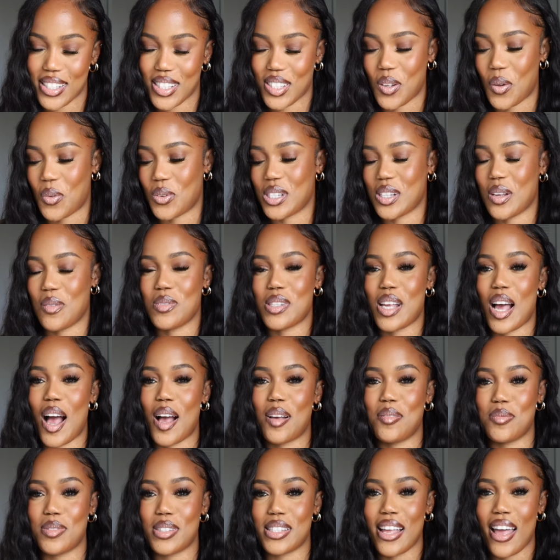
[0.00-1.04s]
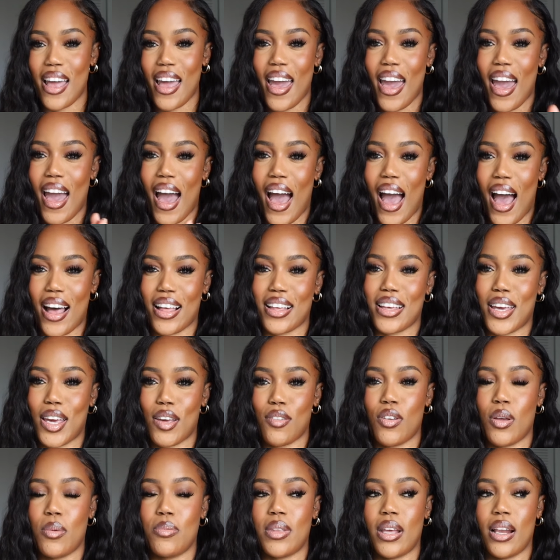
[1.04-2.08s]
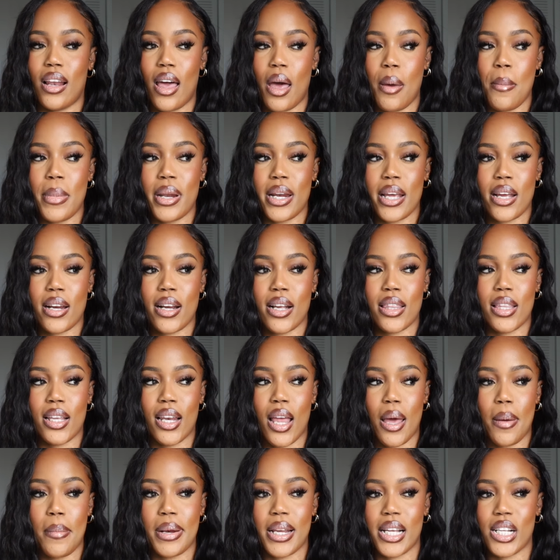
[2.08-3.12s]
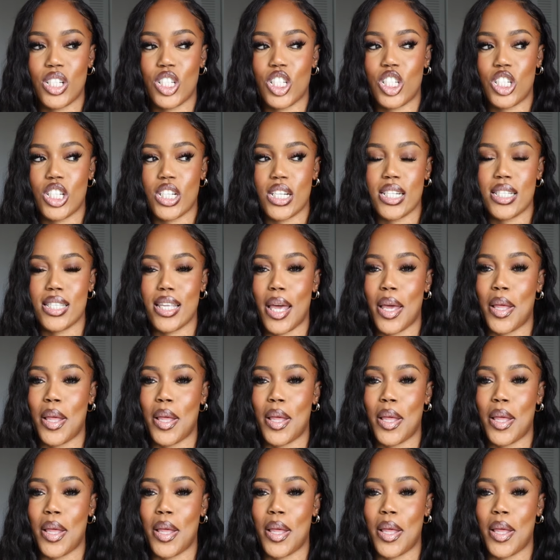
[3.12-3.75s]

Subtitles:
So sometimes I give him the laminator, the laminated sheets,